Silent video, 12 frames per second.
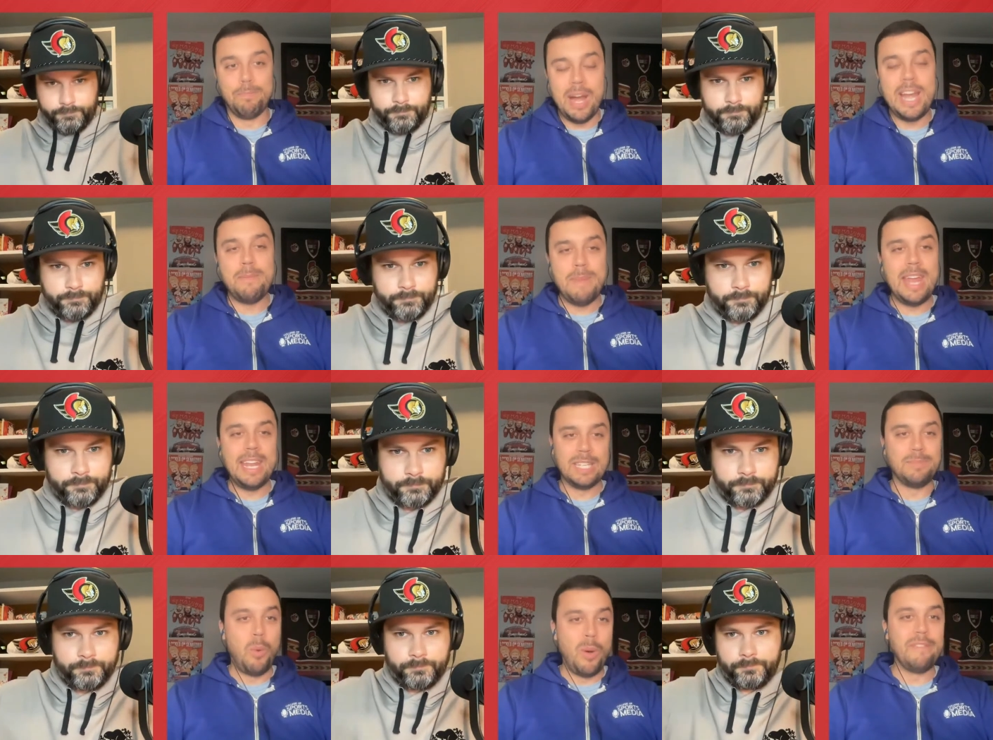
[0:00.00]
Speaker 1: Brady made
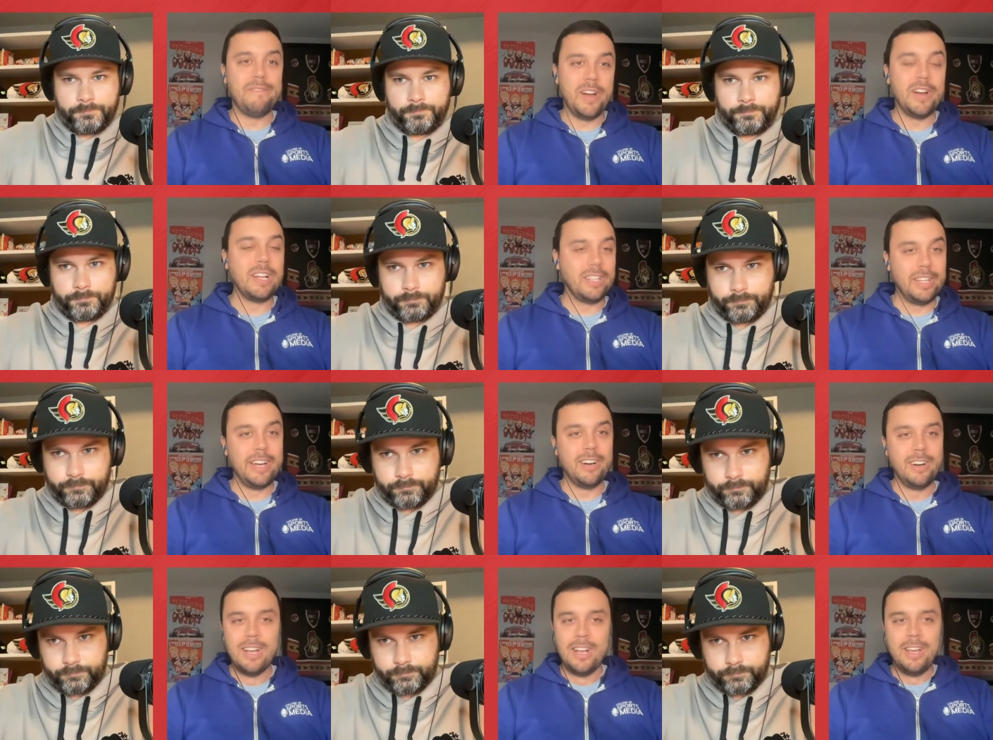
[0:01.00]
his point very
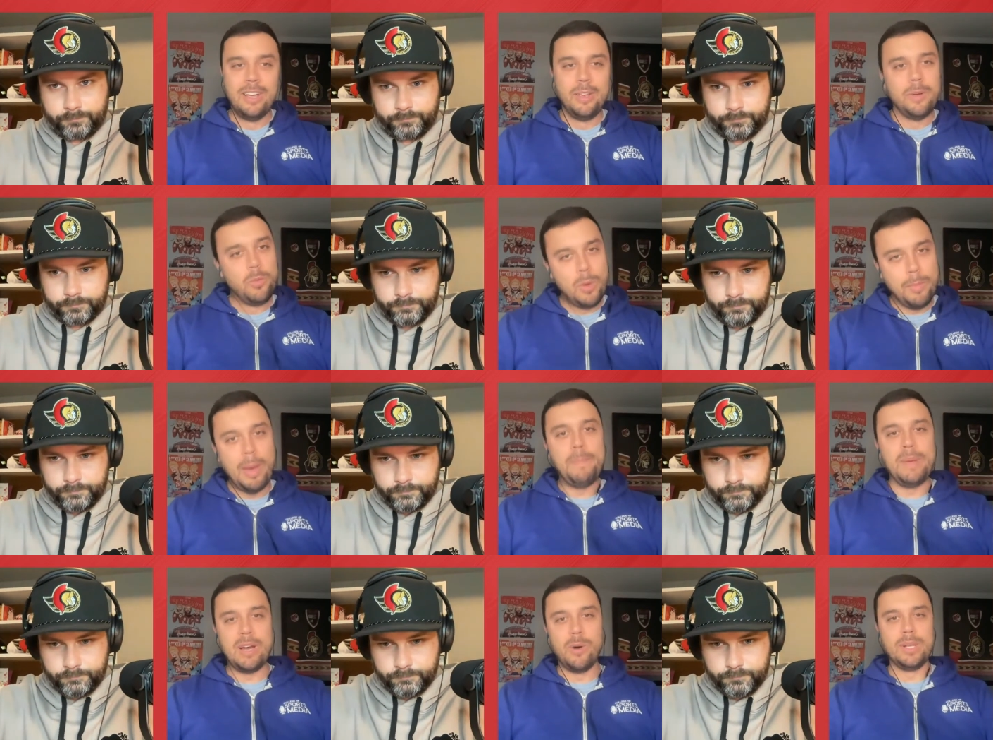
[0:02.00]
clear. We might
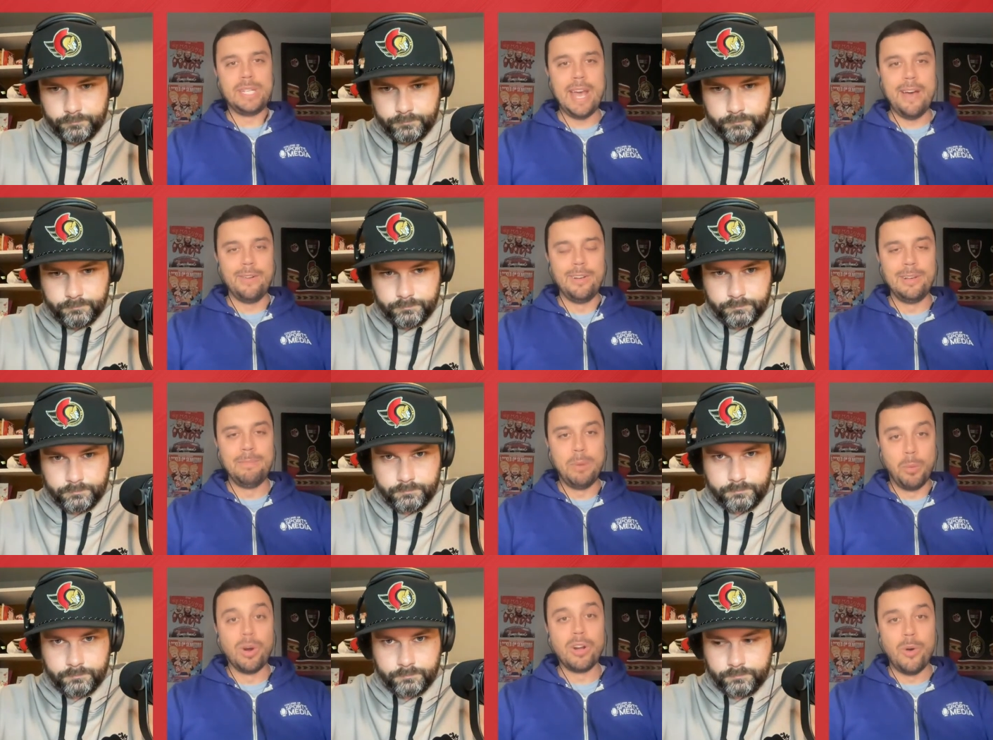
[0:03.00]
be going down, but
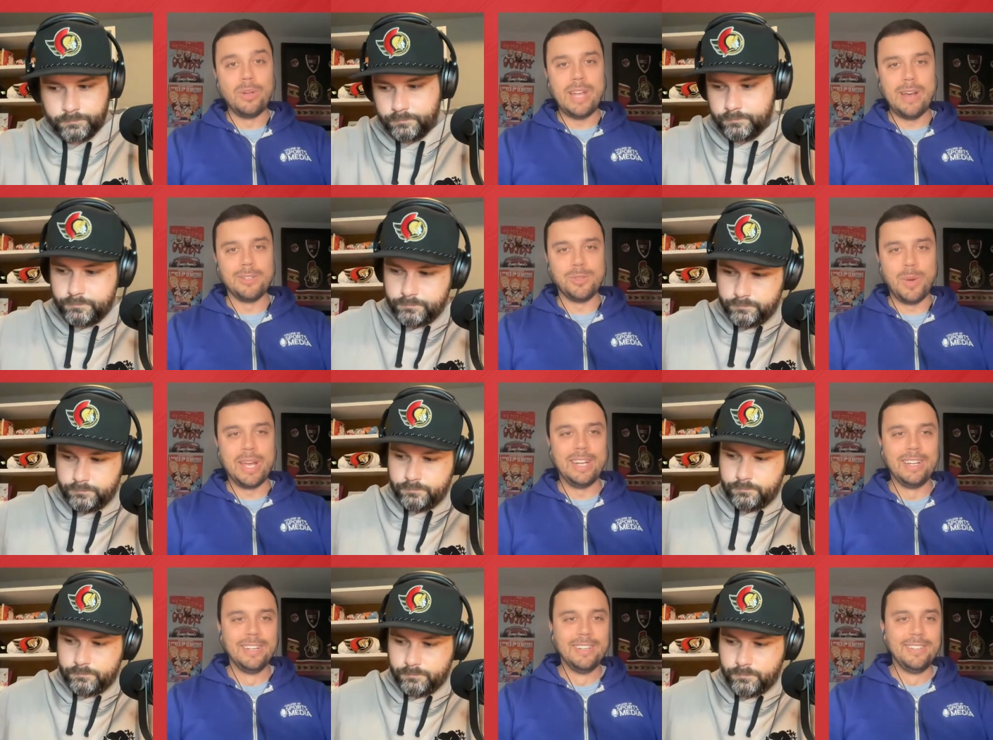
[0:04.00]
we're going down swinging.
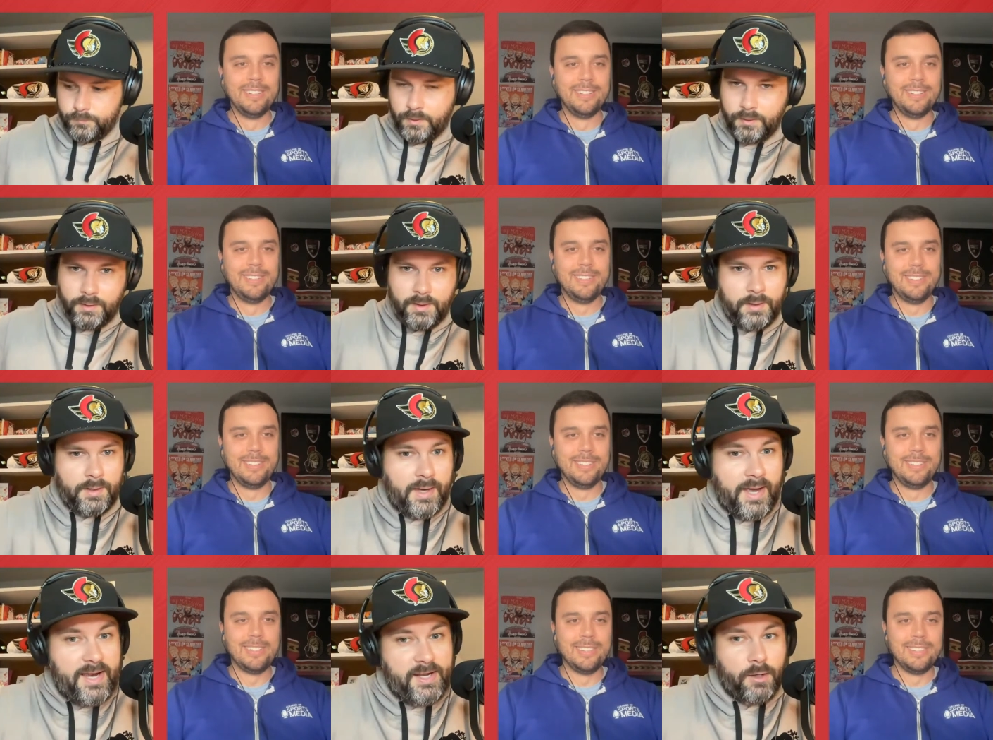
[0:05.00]

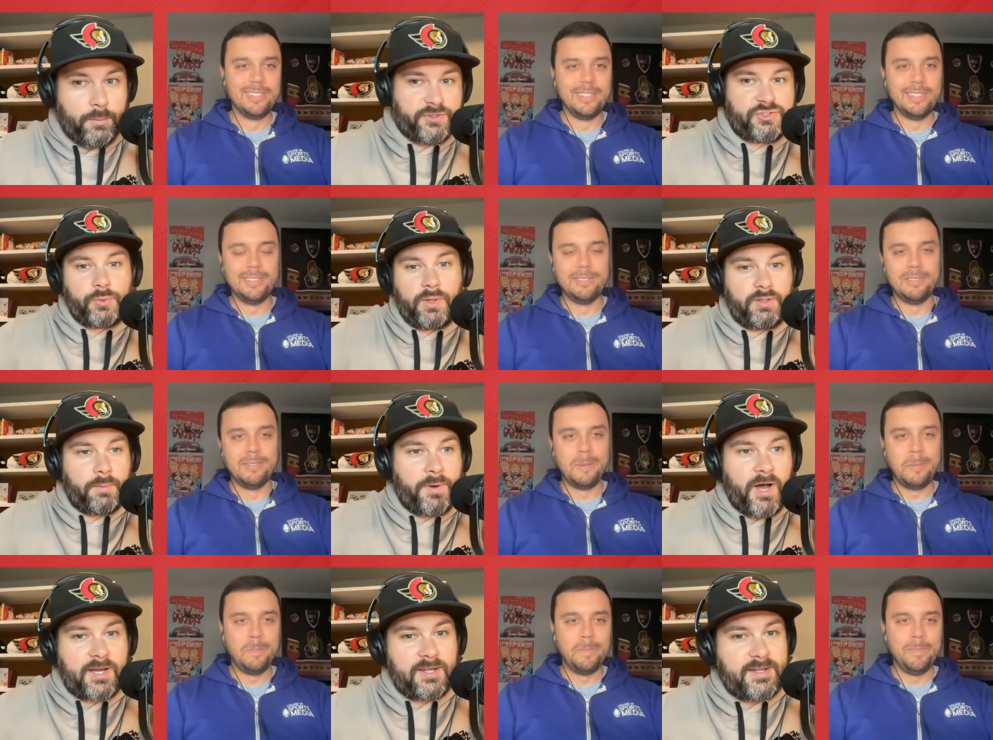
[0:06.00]
Speaker 2: And he almost swung the
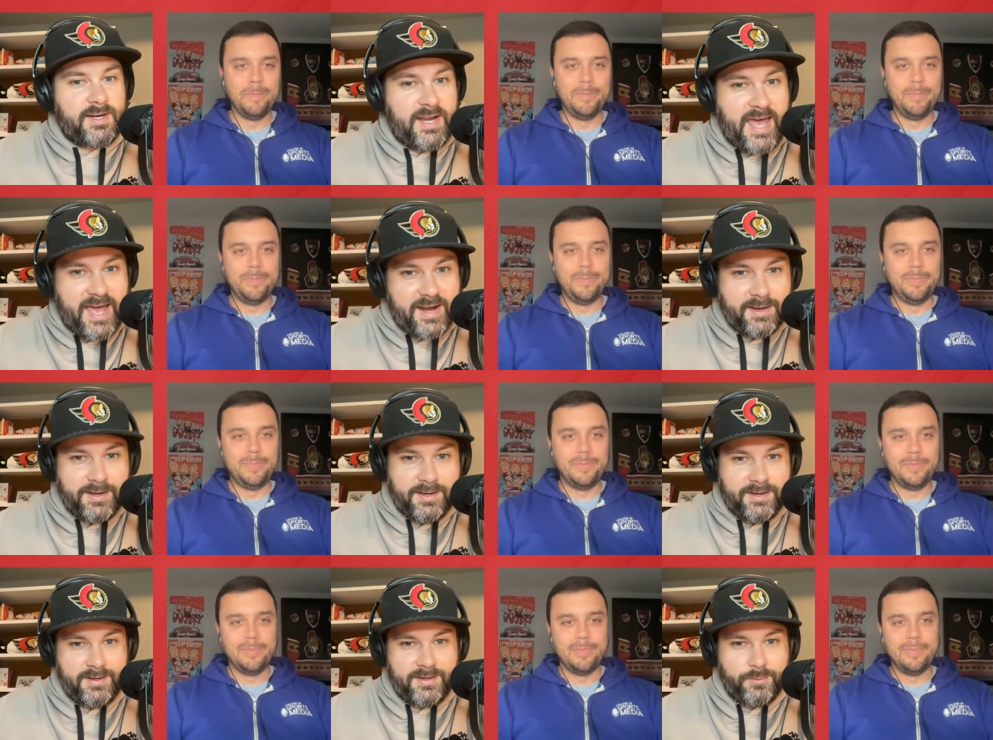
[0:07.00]
puck in the net
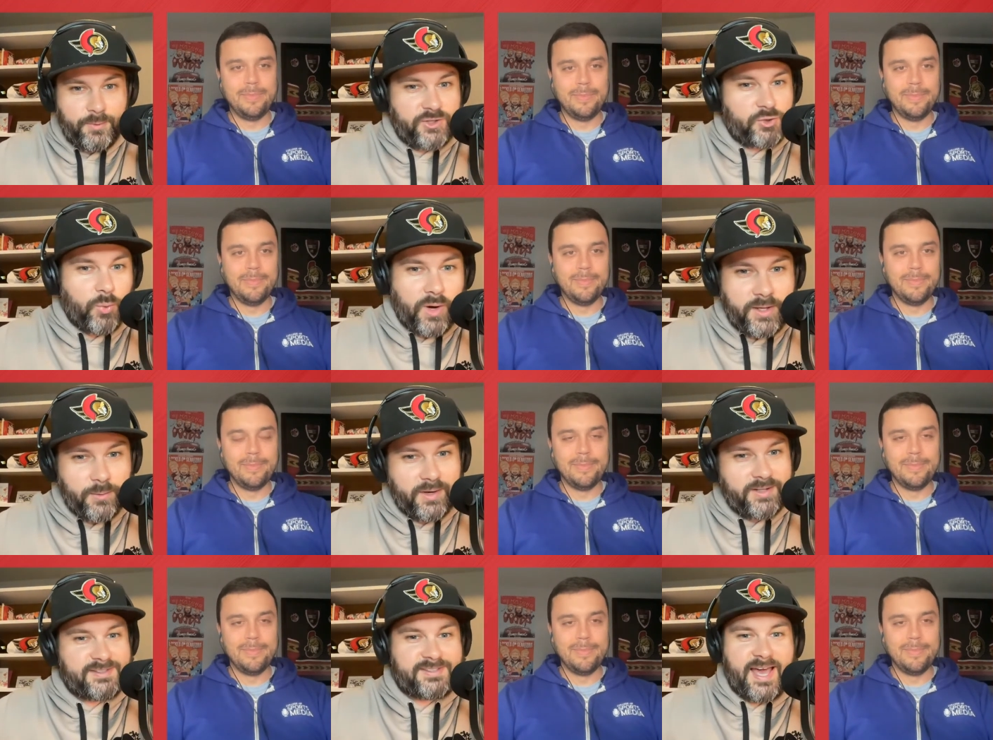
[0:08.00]
with
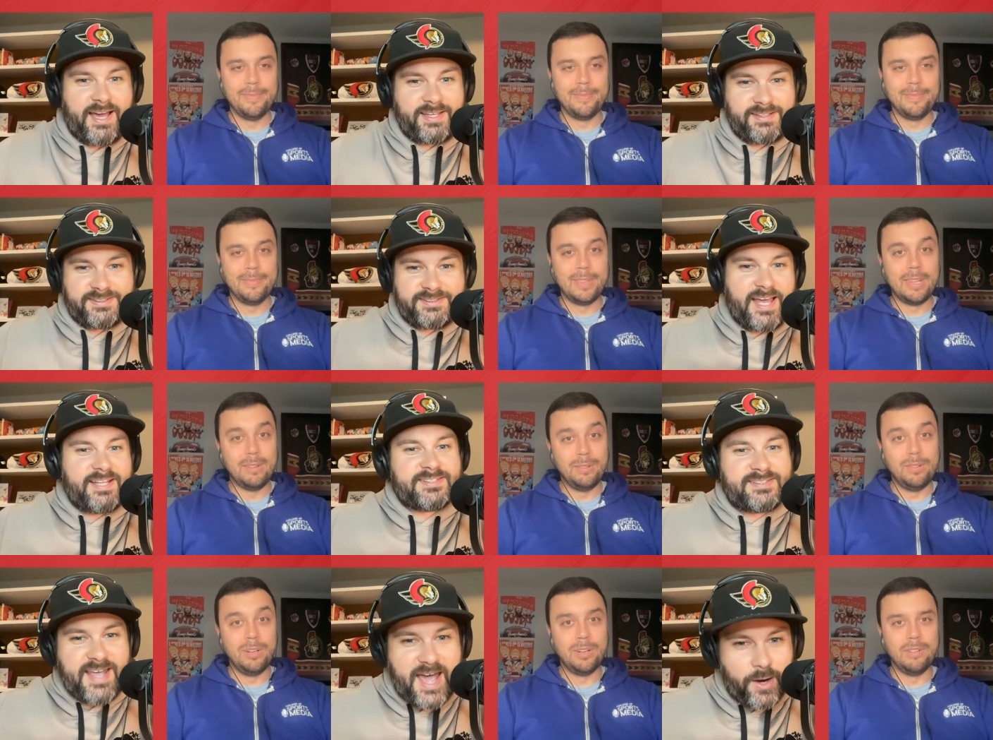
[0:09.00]
21 seconds.
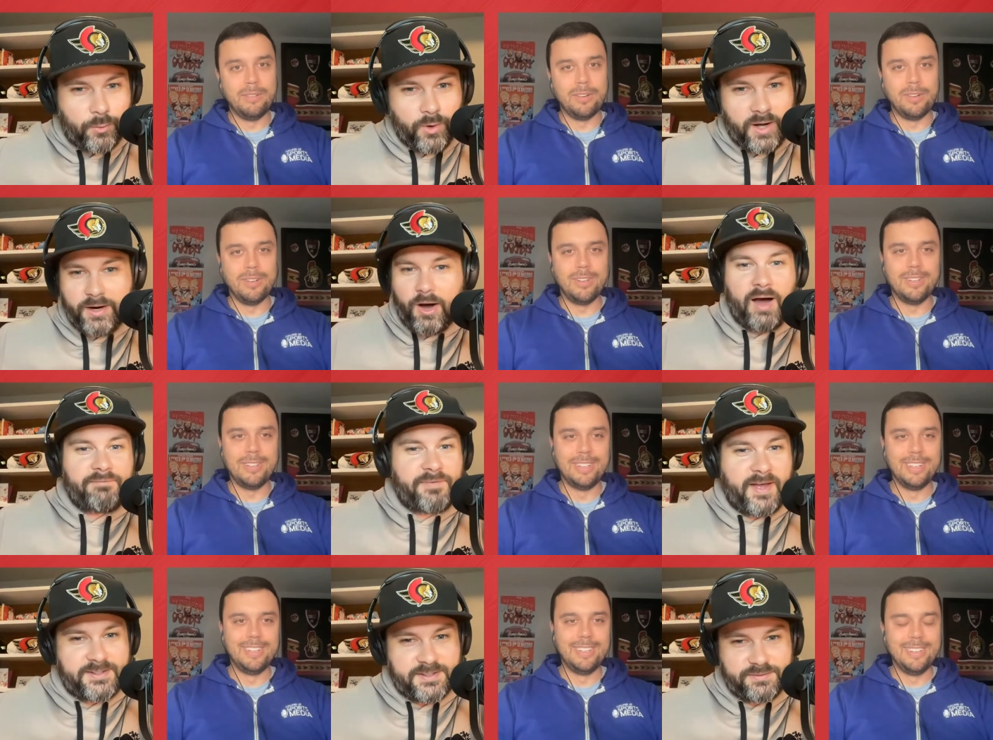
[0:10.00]
Sens down one
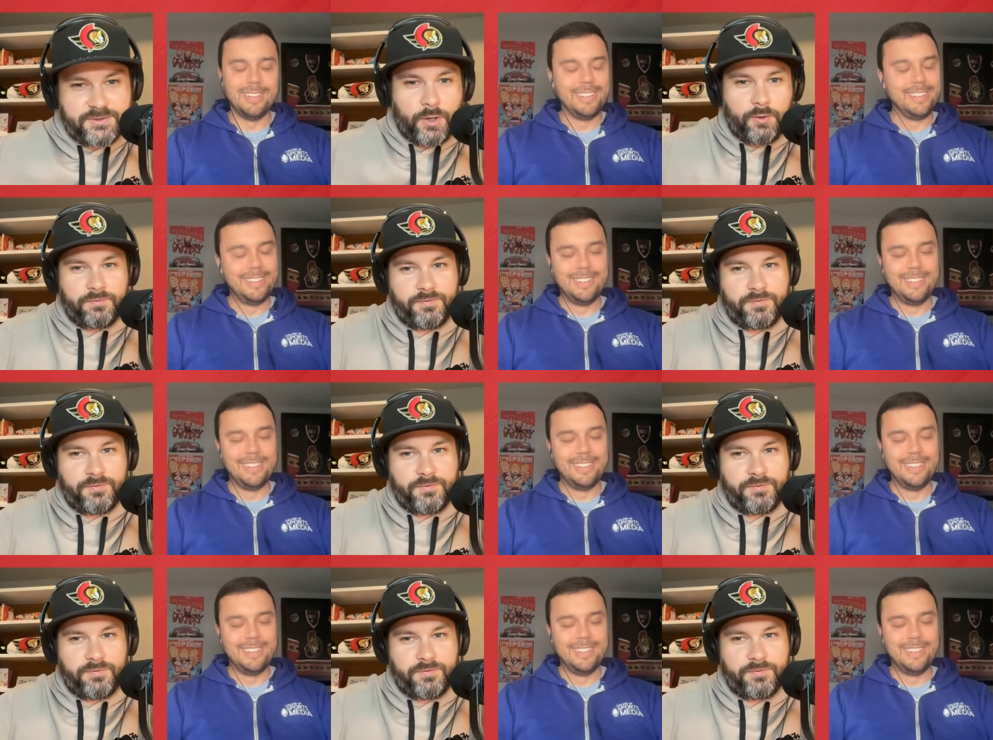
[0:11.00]
offensive zone